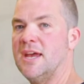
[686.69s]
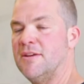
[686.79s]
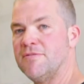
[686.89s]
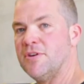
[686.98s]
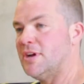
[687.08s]

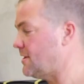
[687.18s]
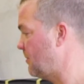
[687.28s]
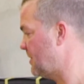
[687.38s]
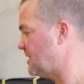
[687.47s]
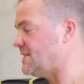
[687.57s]

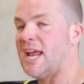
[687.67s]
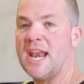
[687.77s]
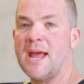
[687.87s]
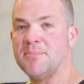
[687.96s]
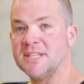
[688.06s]
inverter with a
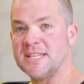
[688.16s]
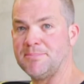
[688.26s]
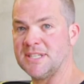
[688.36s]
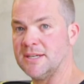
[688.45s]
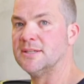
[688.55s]
10 amp
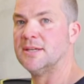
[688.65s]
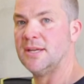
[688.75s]
adapter.